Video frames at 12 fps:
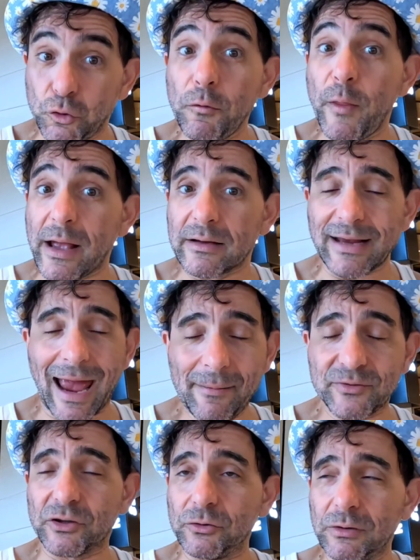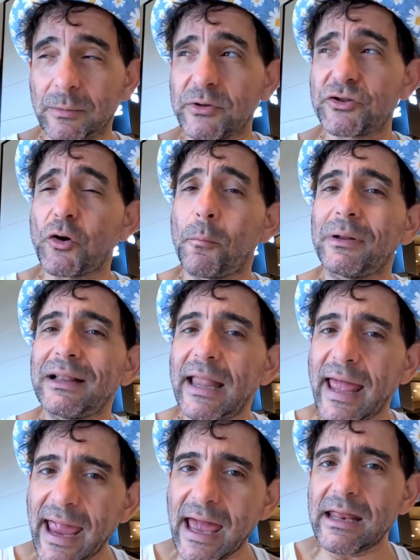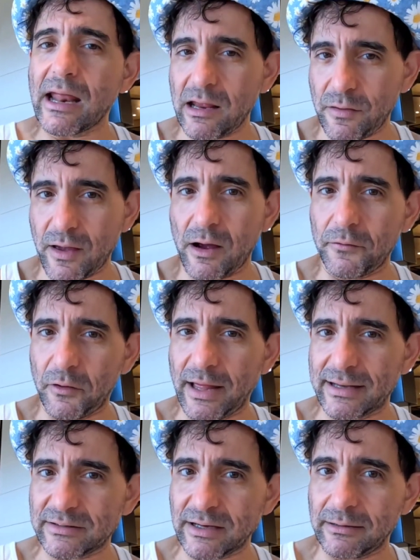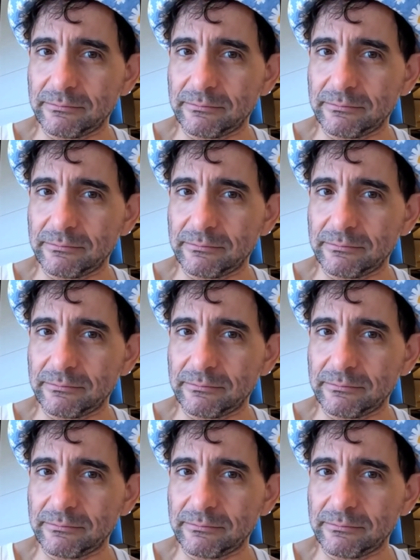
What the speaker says: Do things, absolutely, but just don't plan anything on the last